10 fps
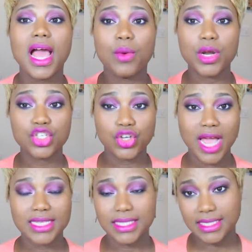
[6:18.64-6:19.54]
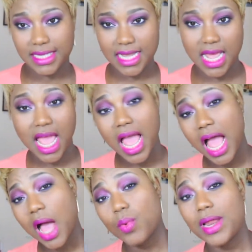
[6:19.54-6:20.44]
I wanted you guys to see
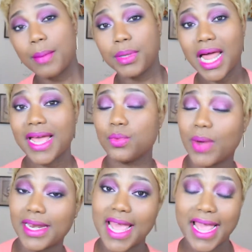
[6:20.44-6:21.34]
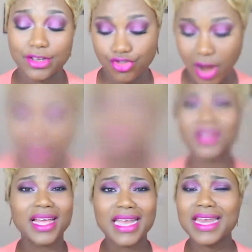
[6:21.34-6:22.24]
how it applied wet and dry. If
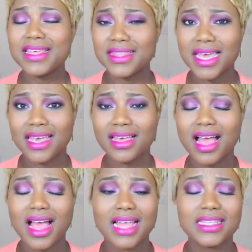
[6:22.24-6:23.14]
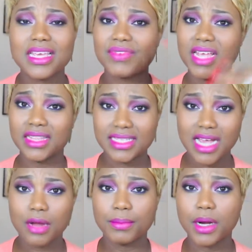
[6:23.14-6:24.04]
I forgot anything, I'll leave it in the
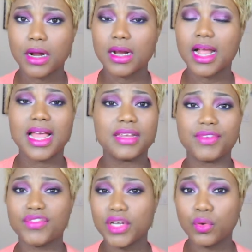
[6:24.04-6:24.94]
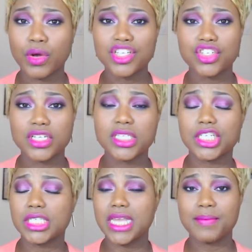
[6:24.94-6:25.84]
down bar. And if you have any
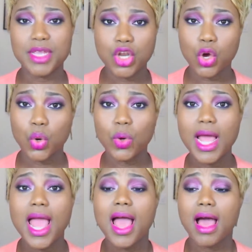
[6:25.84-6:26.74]
questions, just let me know.